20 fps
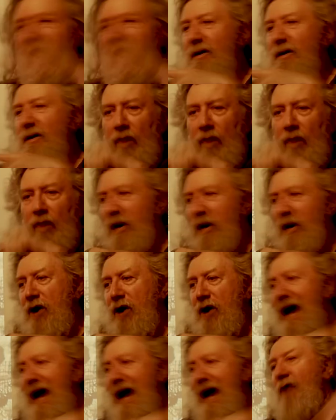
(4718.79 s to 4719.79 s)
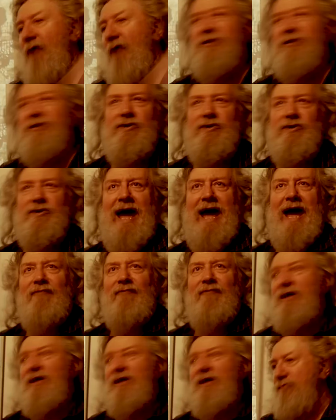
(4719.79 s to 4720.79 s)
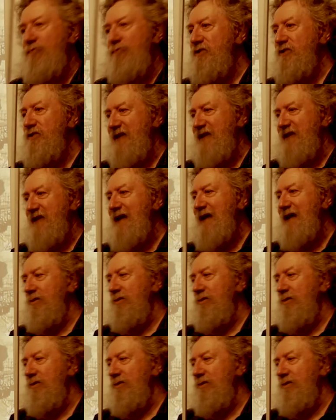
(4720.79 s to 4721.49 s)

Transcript: where we are now to halfway through the cycle,